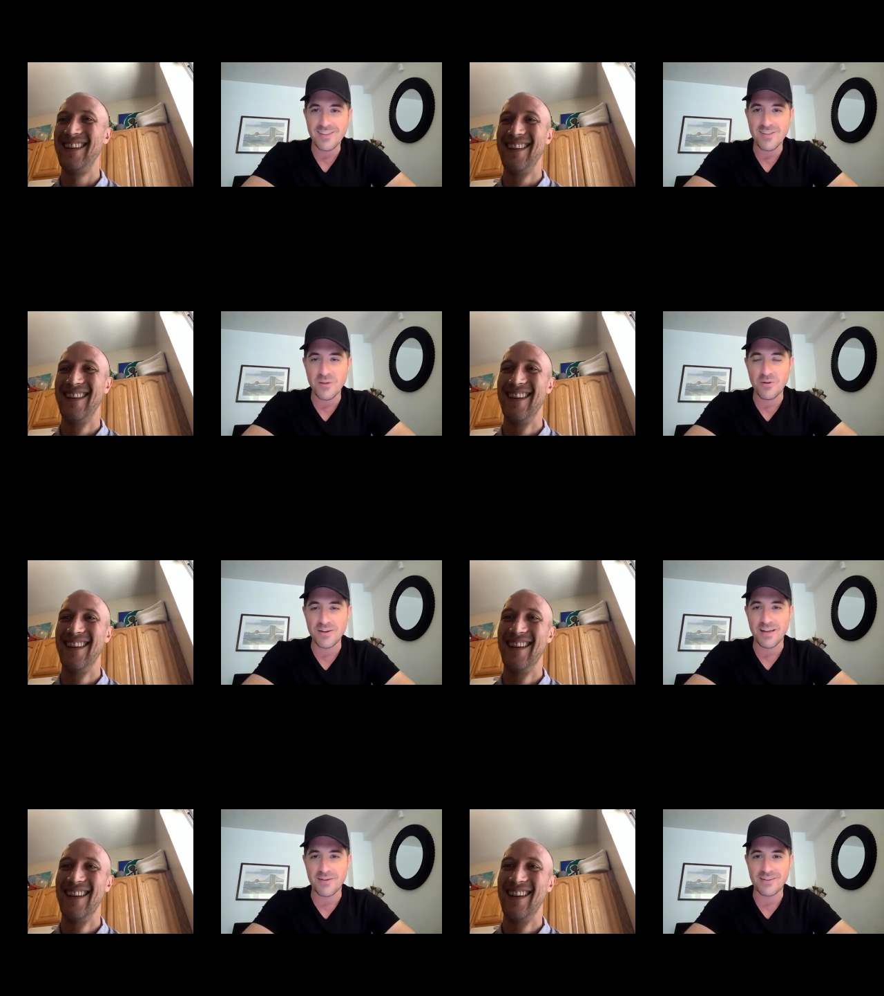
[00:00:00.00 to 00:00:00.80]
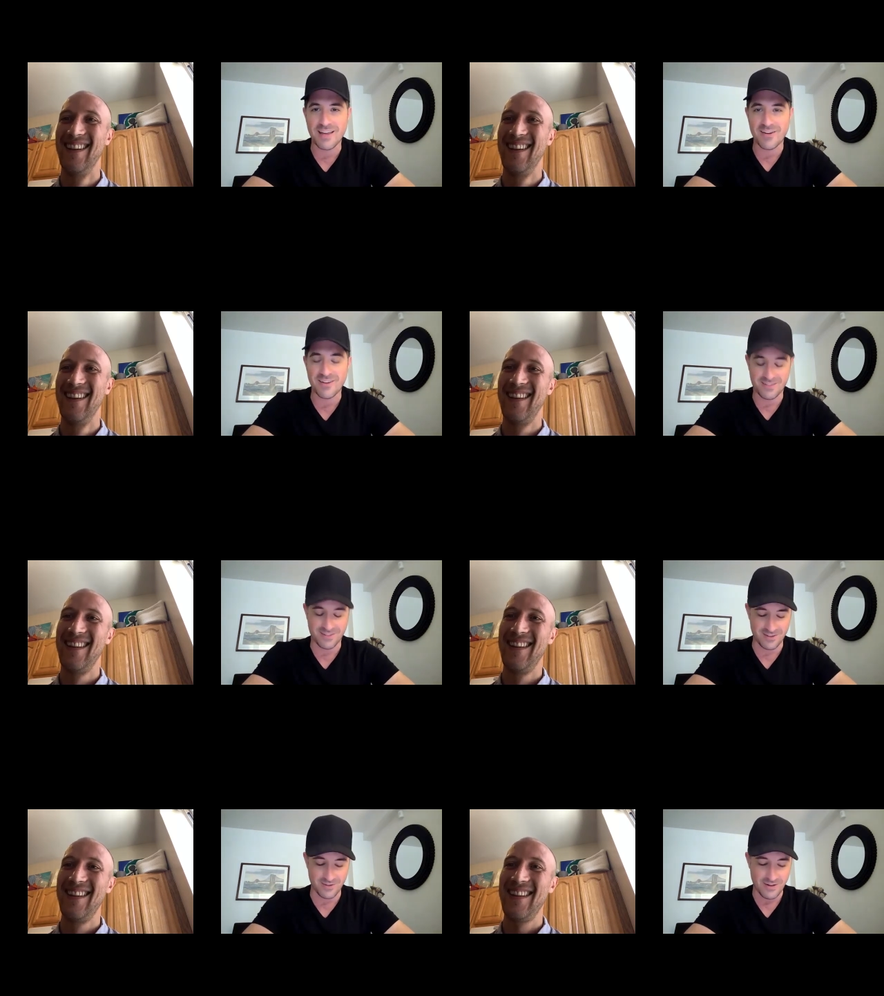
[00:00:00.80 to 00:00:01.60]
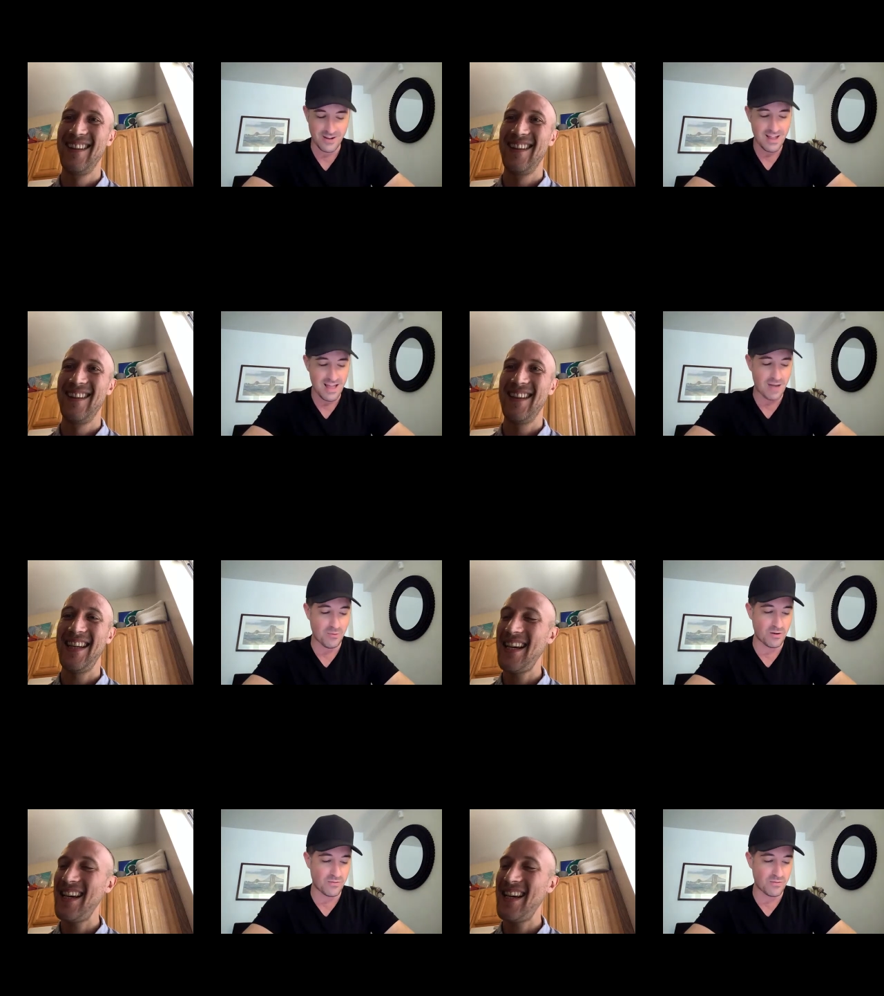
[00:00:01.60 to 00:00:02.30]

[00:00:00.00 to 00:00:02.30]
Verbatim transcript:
Speaker 1: subway downtown and see you at one yeah.